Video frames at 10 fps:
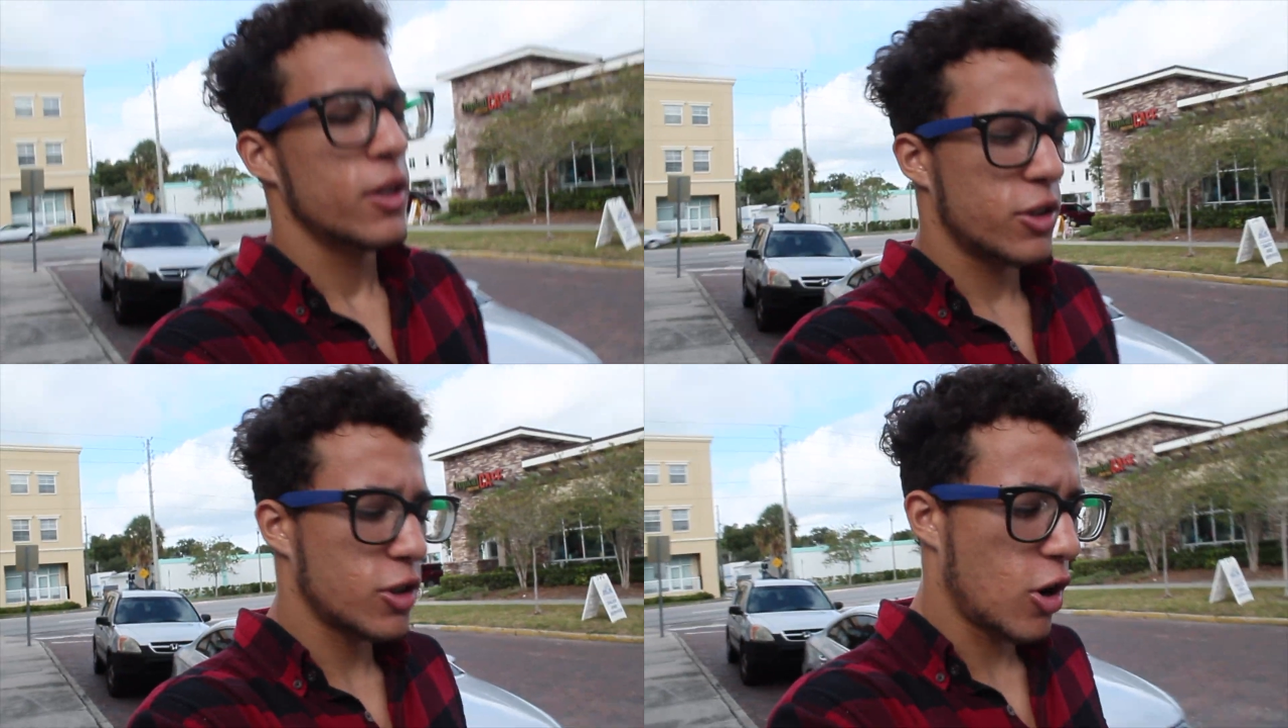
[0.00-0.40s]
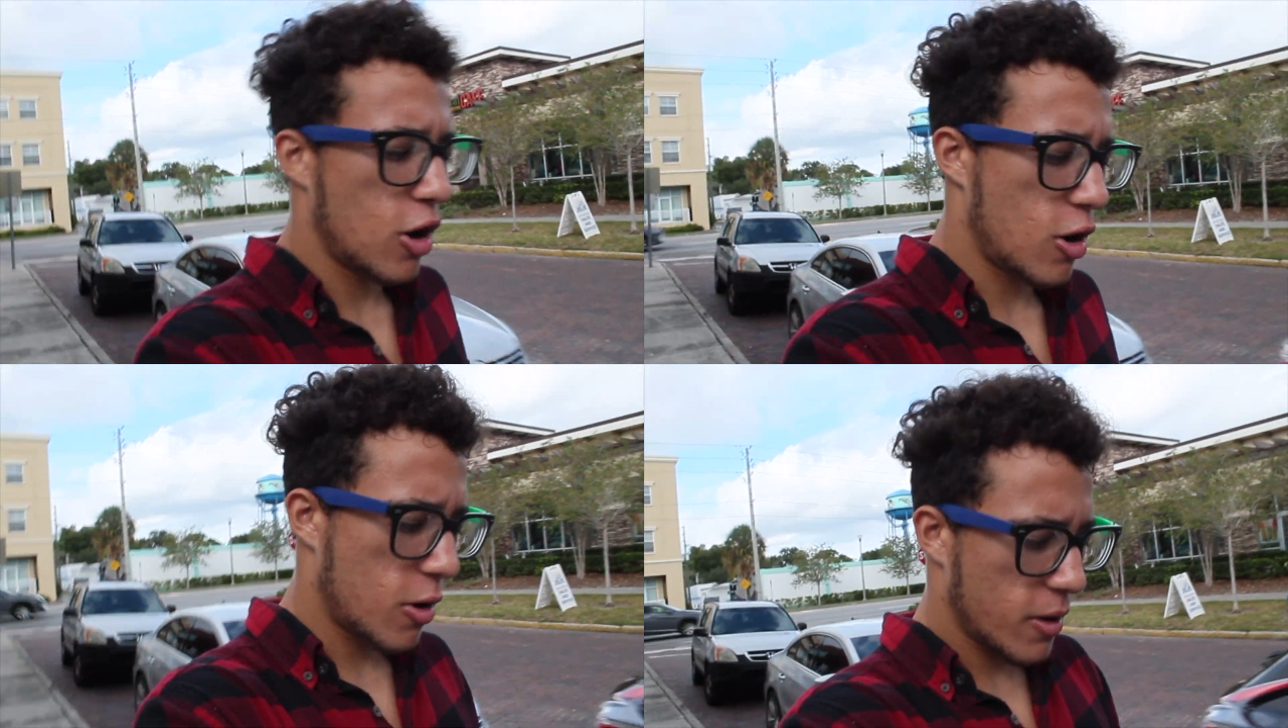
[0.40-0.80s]

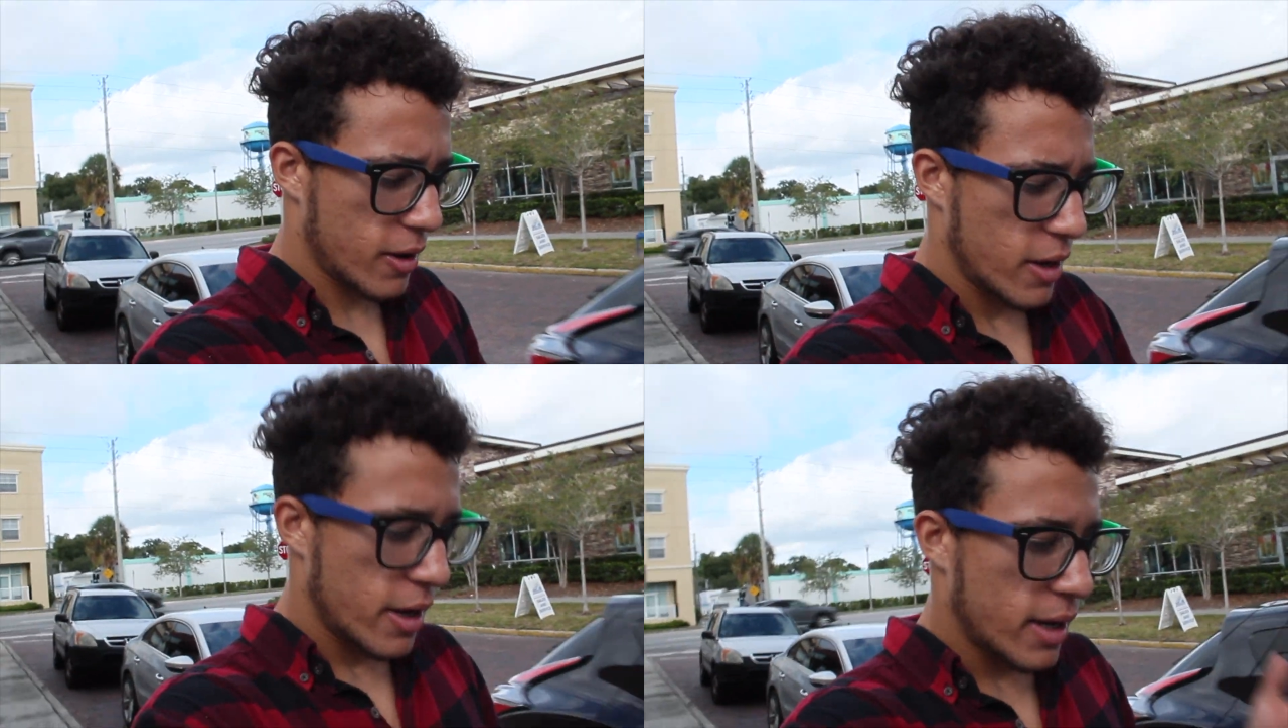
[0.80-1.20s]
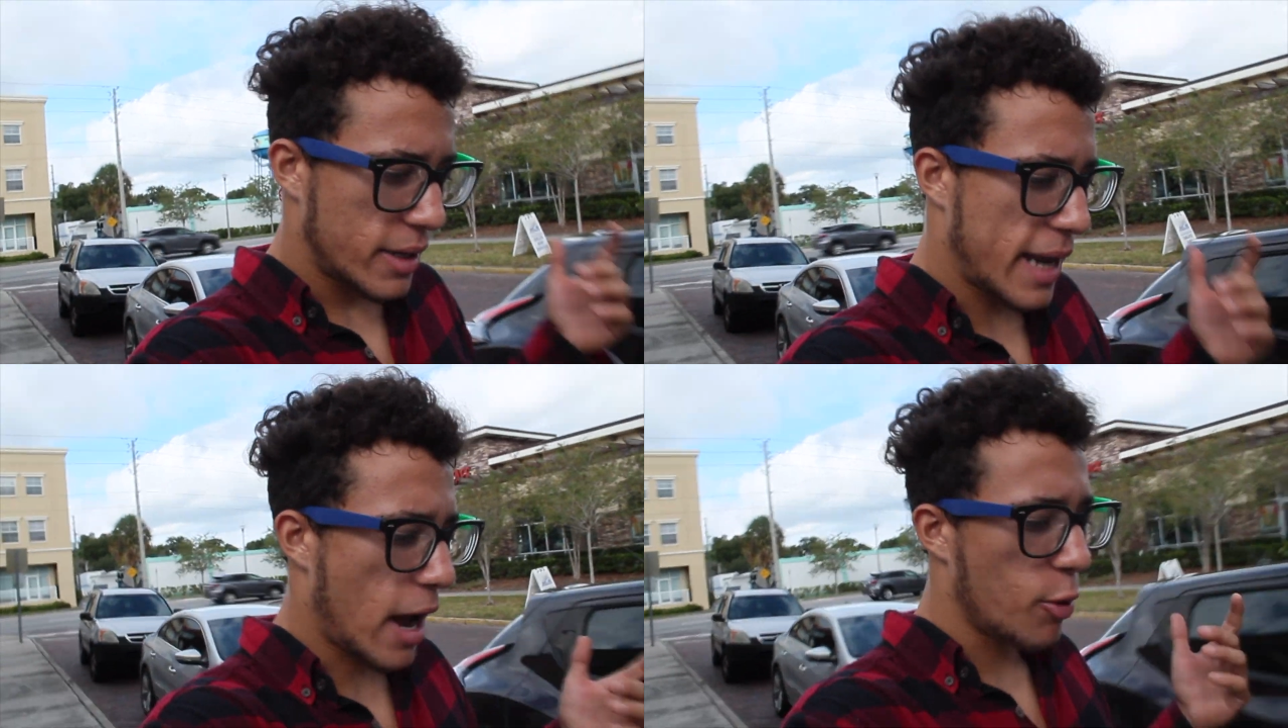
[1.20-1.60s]
So
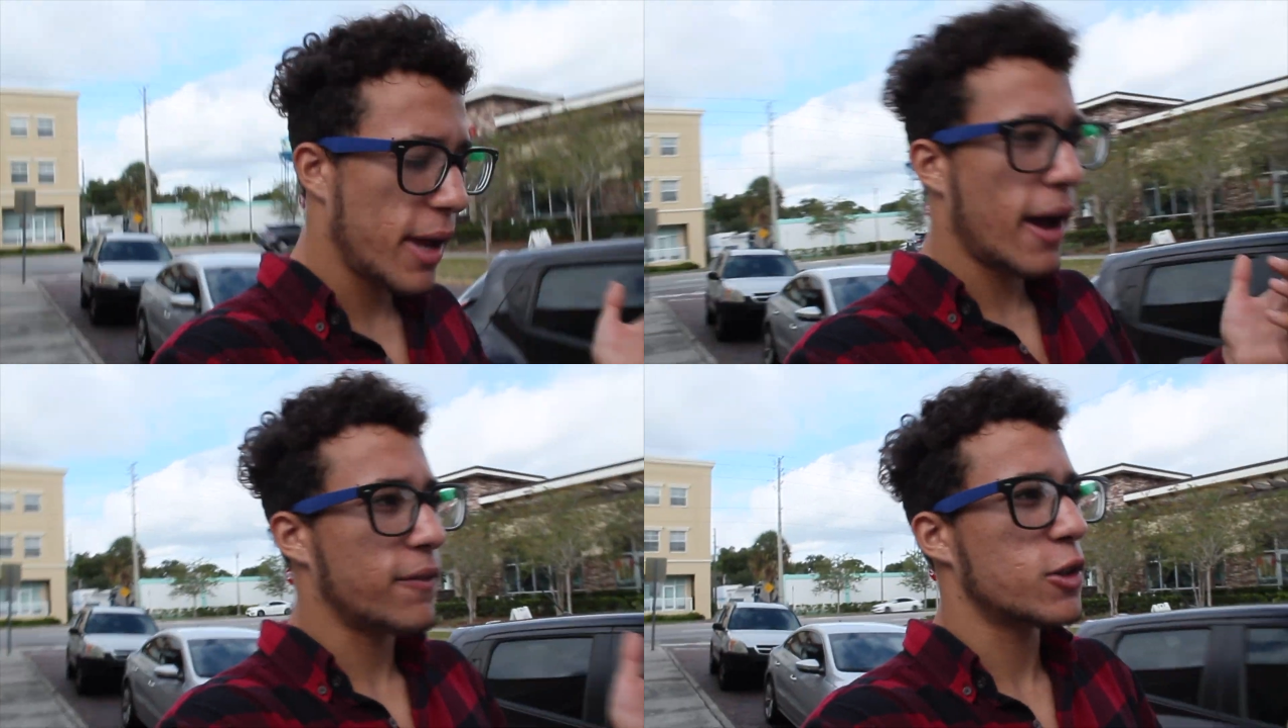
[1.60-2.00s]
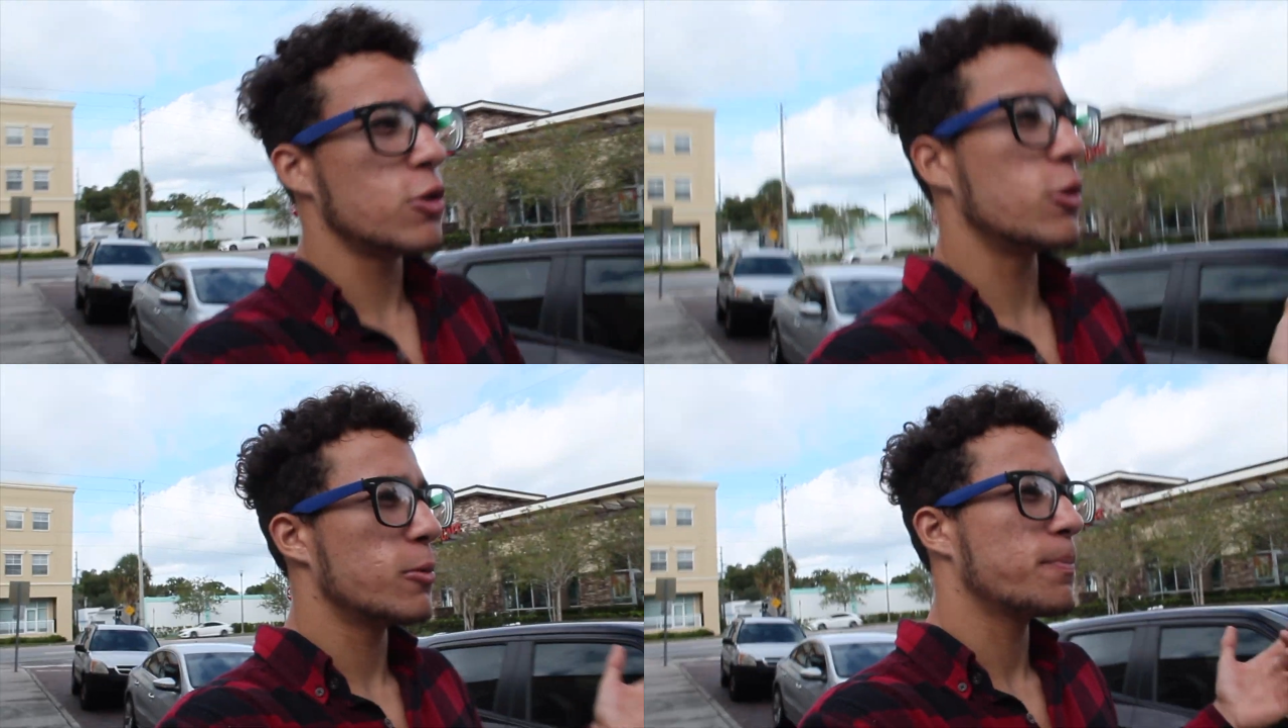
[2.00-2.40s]
now we have
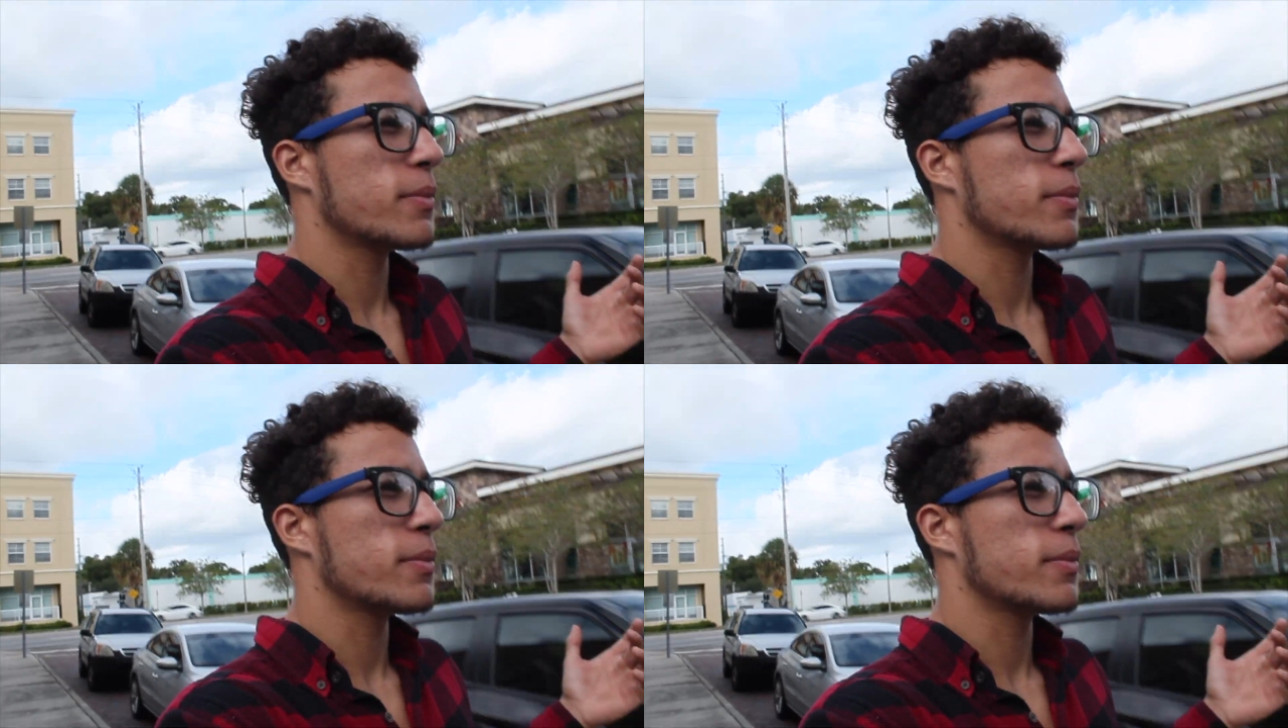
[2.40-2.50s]
to